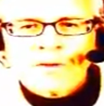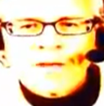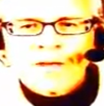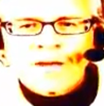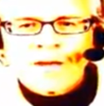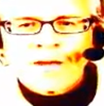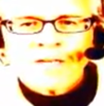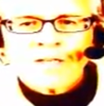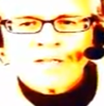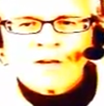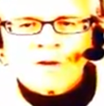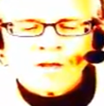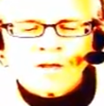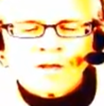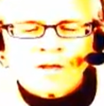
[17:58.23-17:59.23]
can't teach the
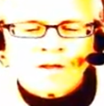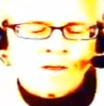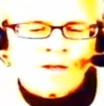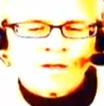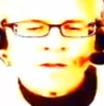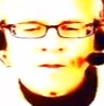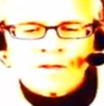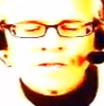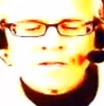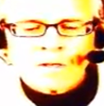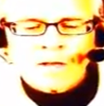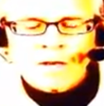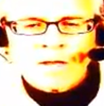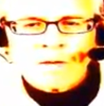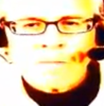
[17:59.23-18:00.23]
ego anything. This
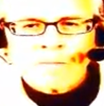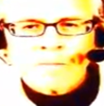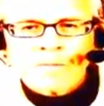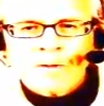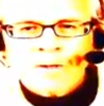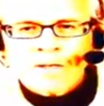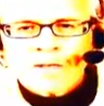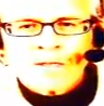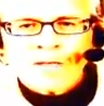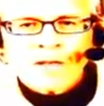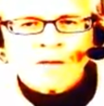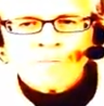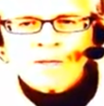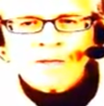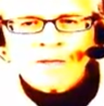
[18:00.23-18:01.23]
millennium need
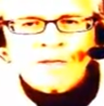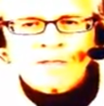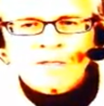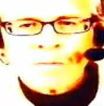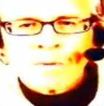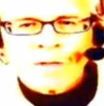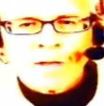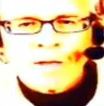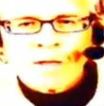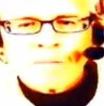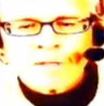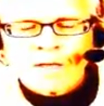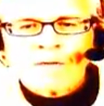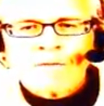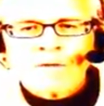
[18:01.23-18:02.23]
not be this millennium.
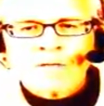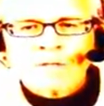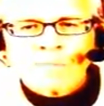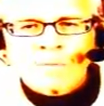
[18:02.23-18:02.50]
Instead of this